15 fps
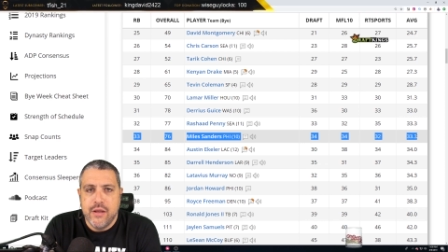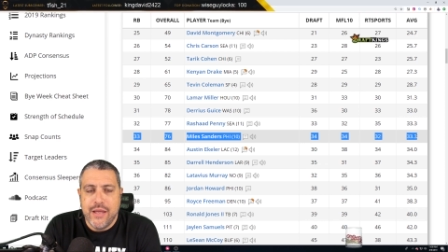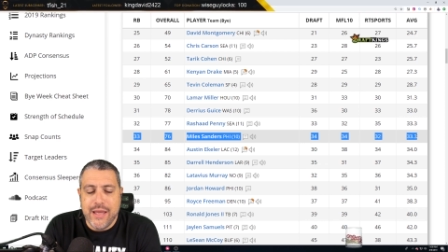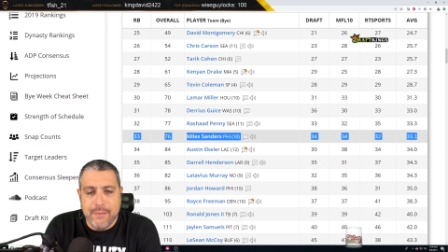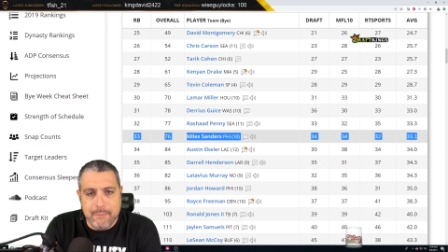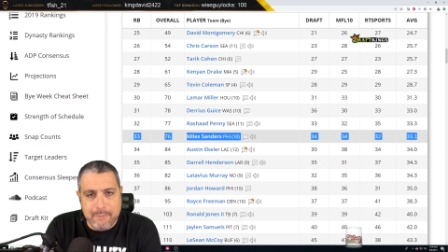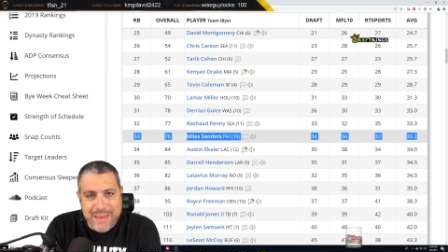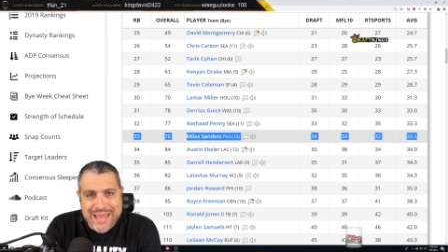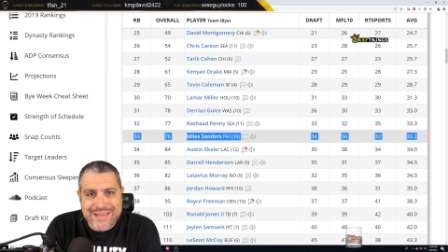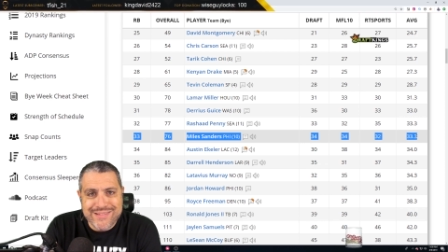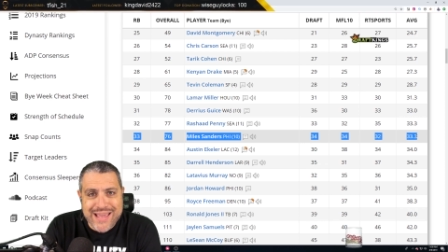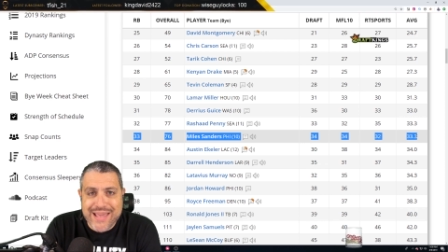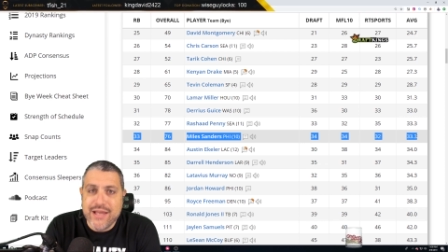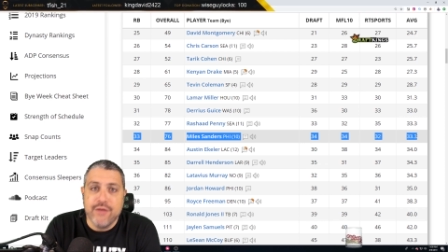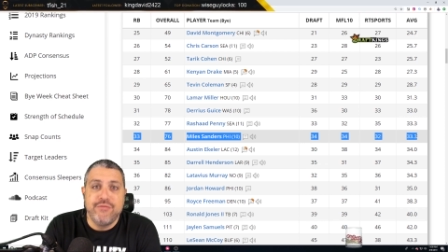It may
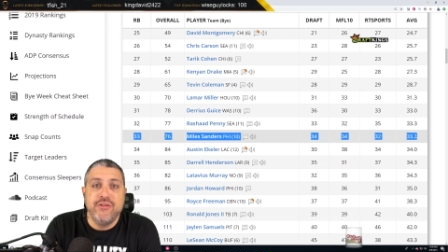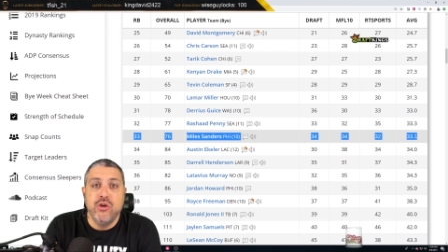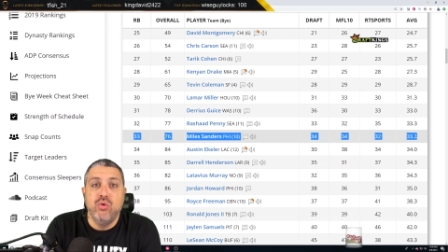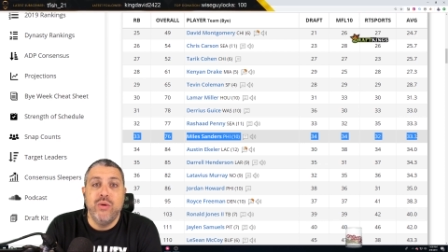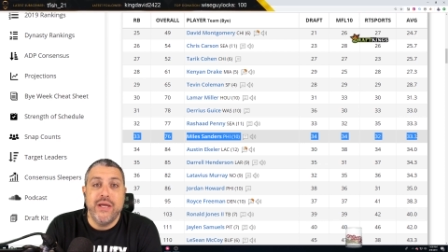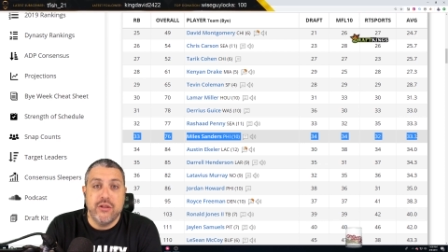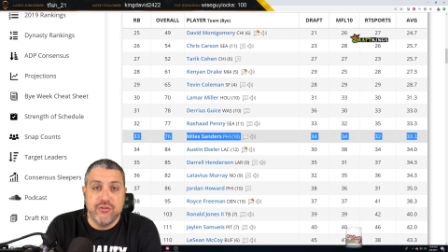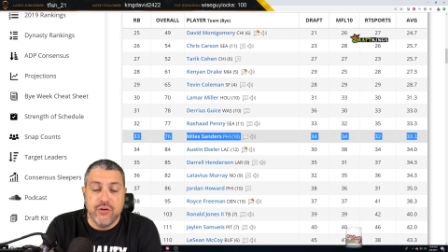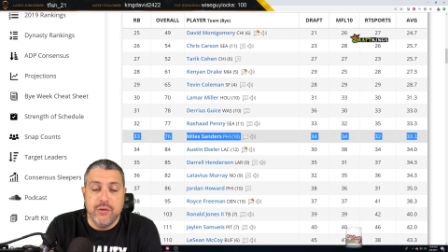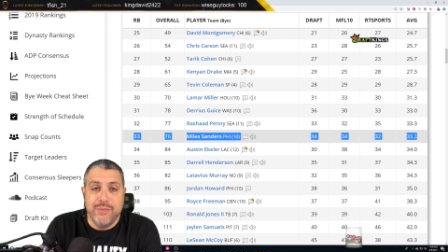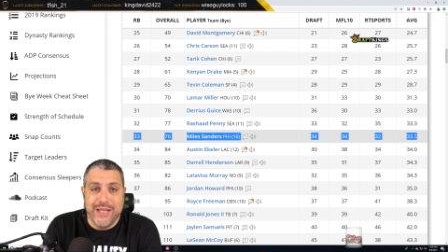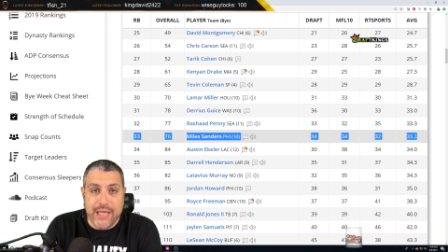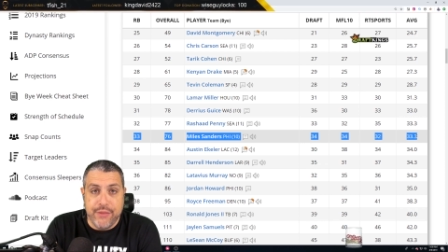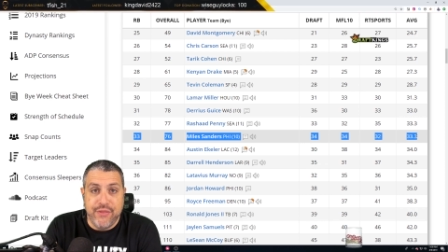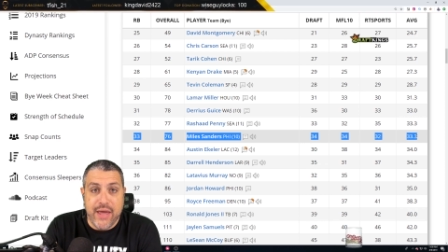take a few weeks for him
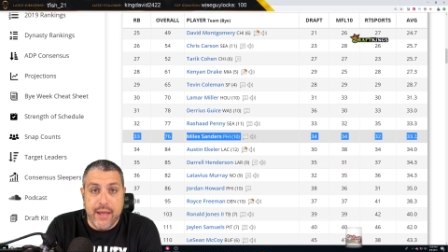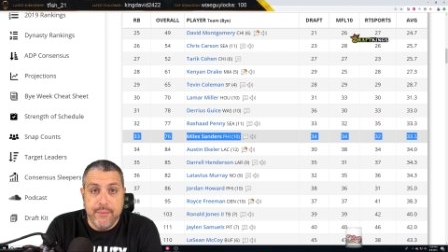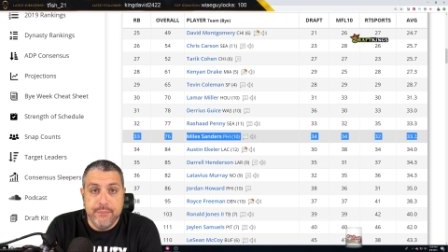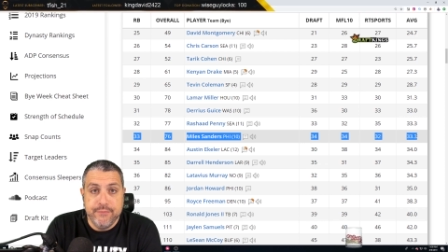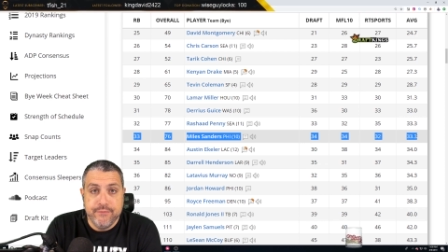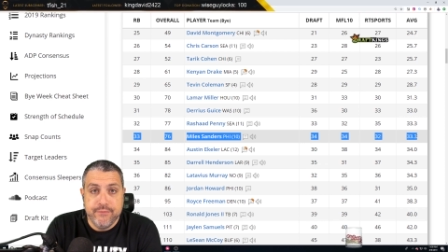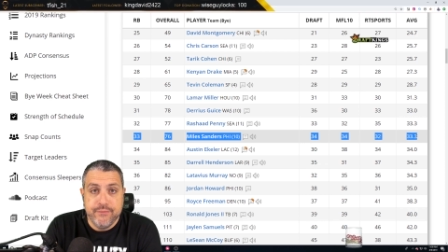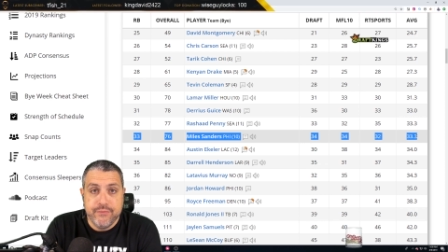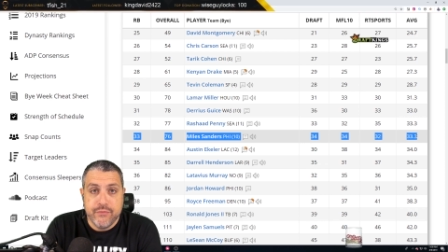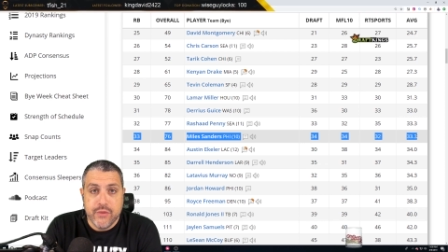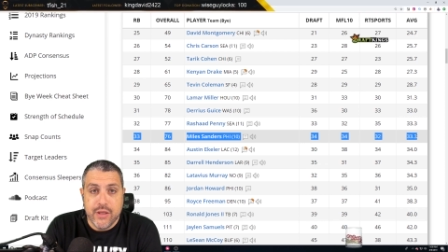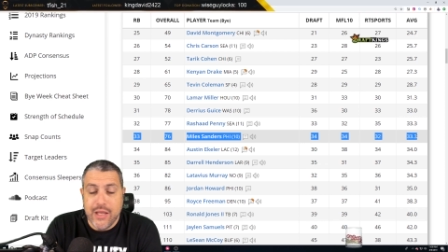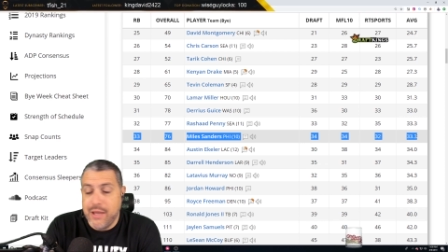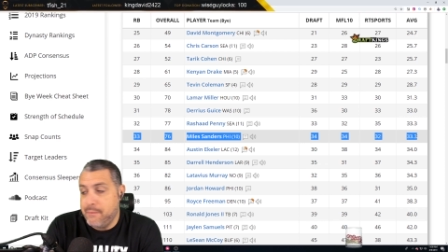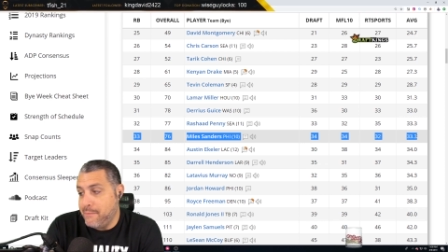to get that.
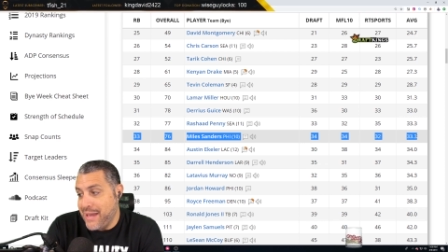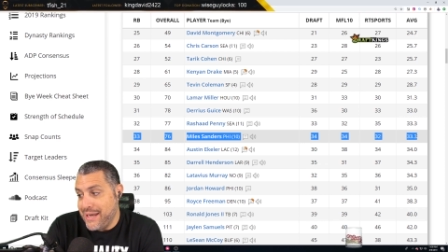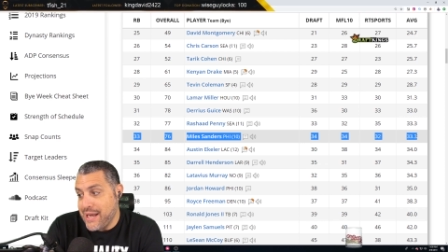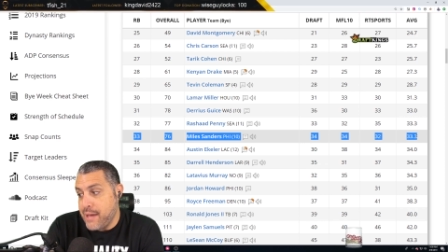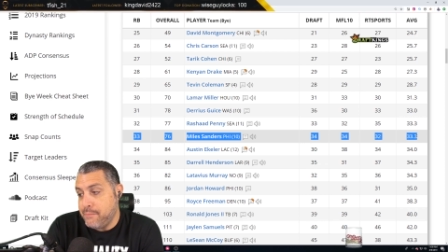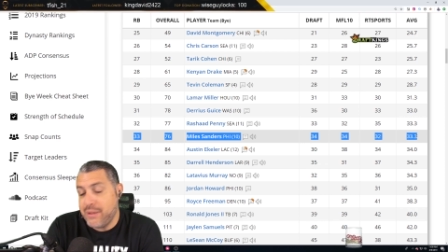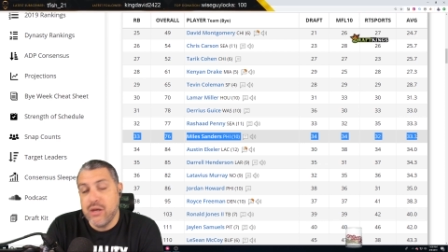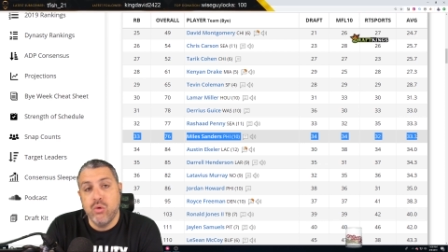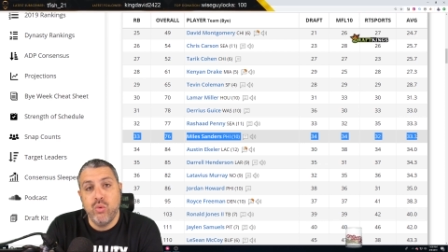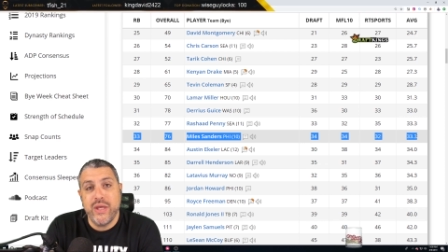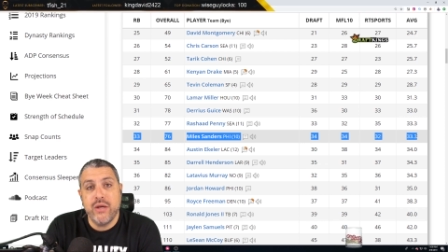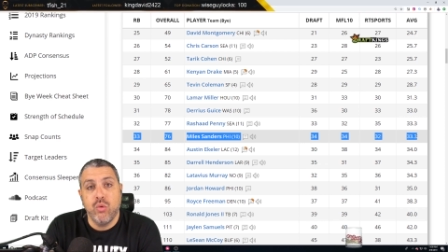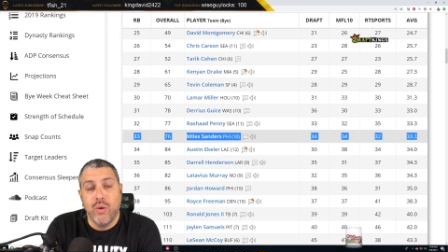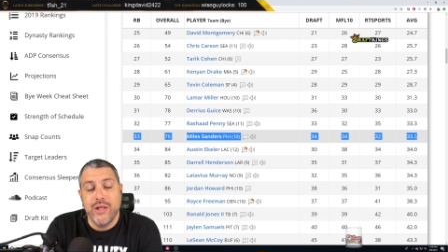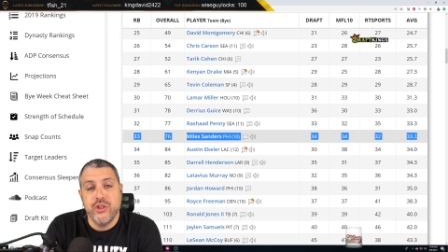It may not be a
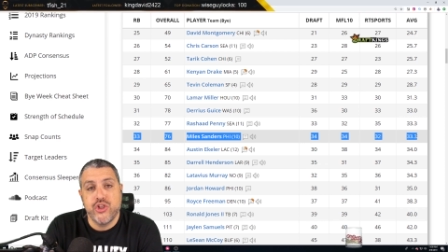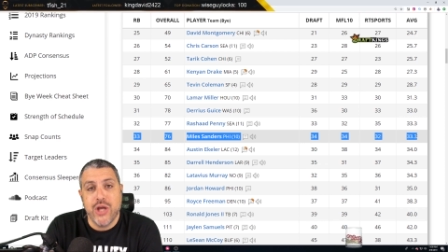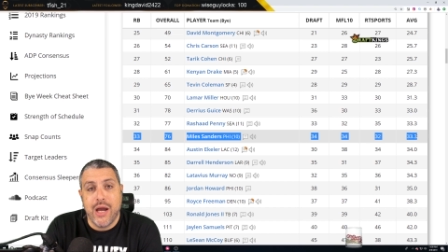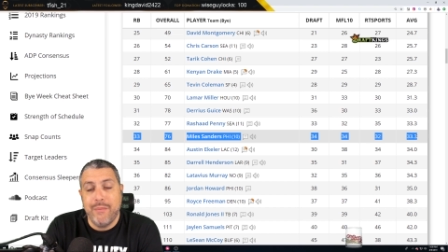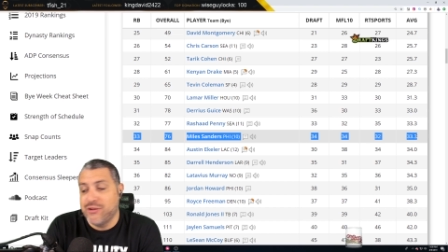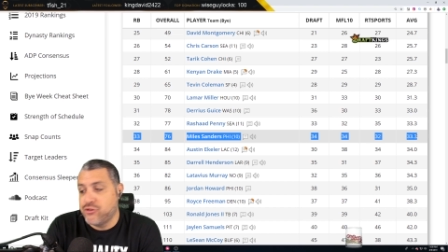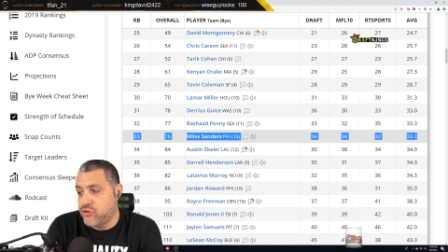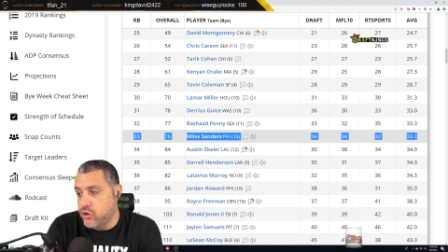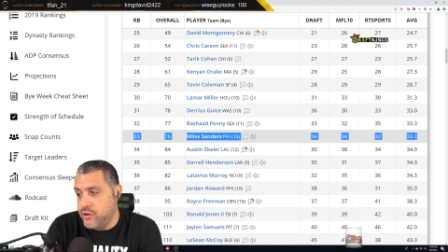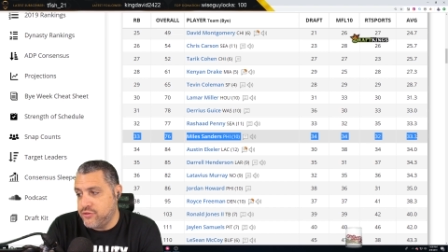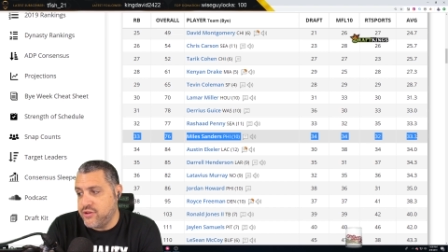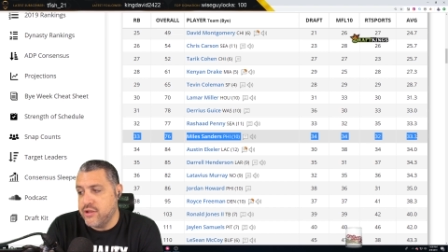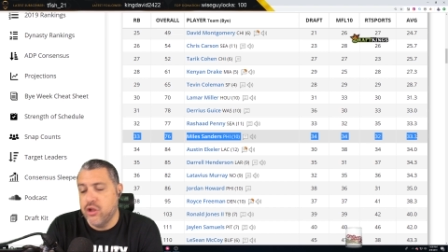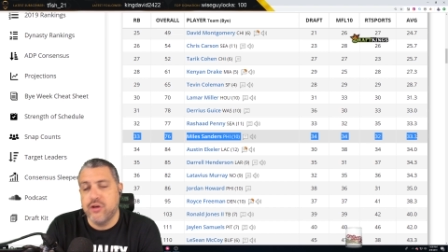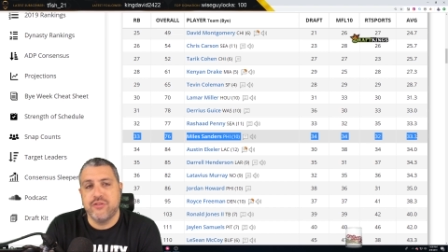week one job, as good as
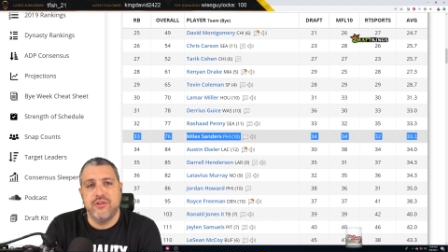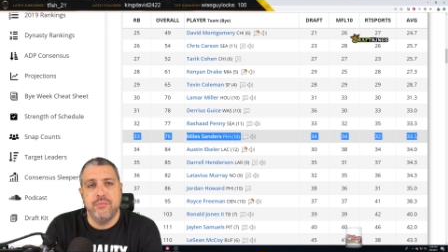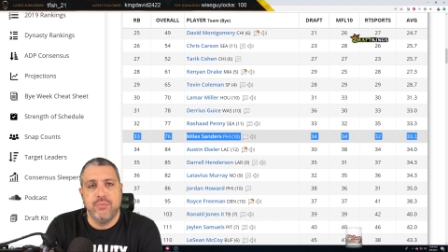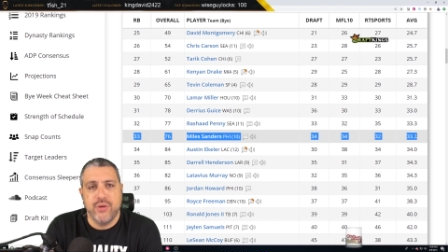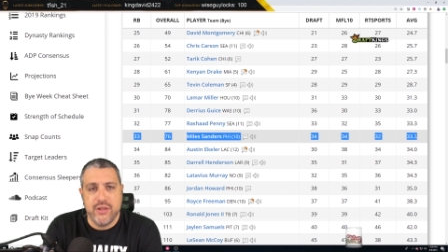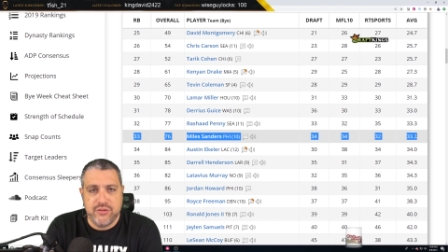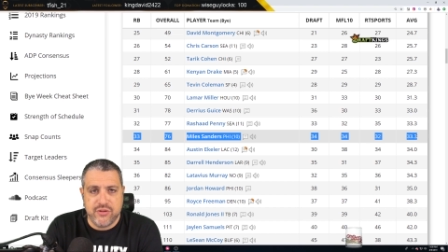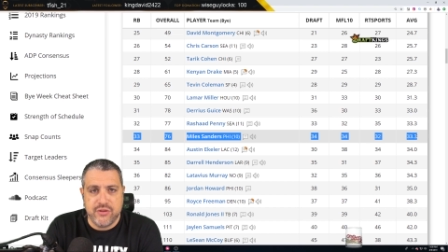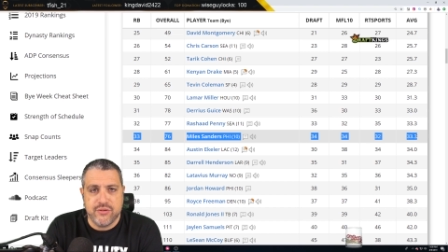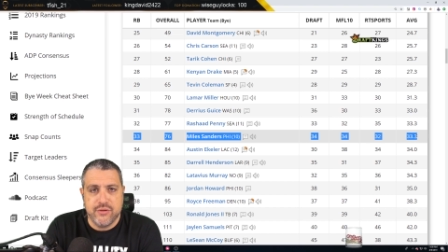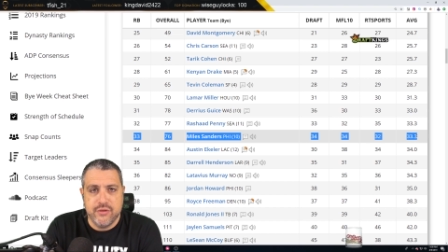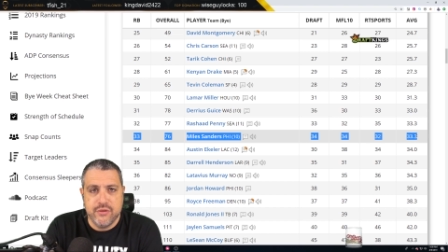he looks in preseason.